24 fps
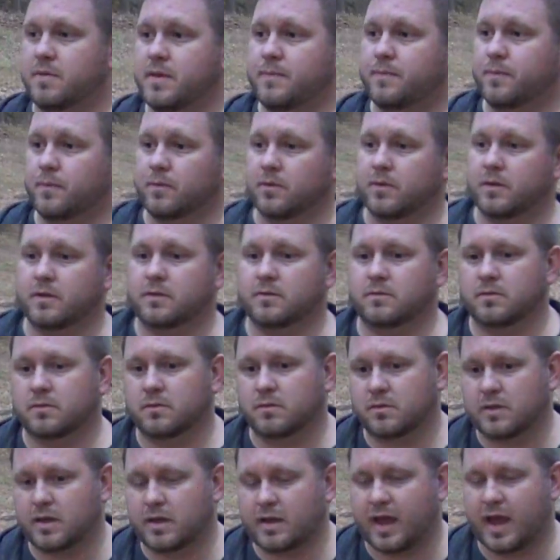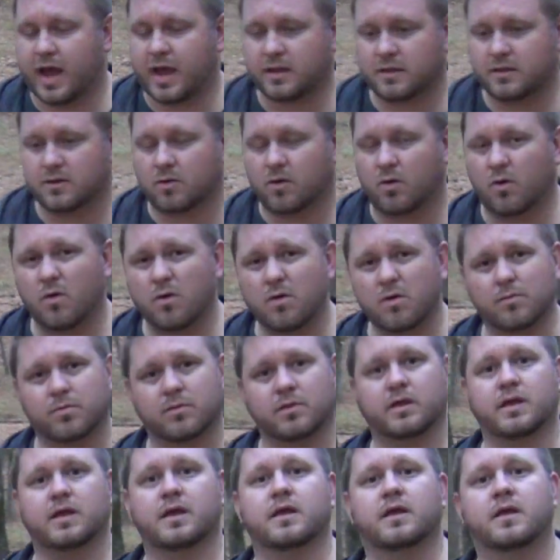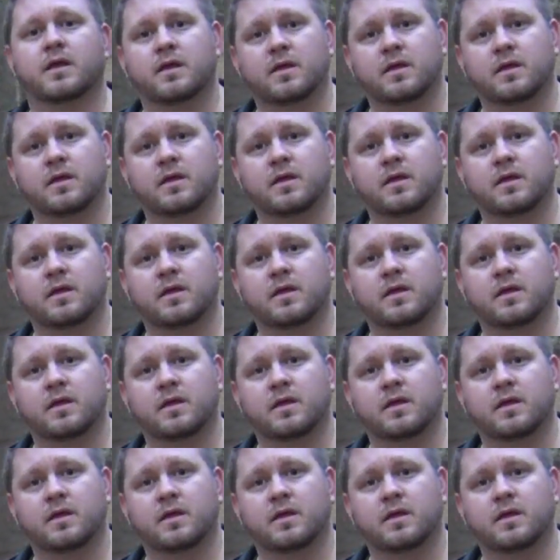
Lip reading: people that acted horribly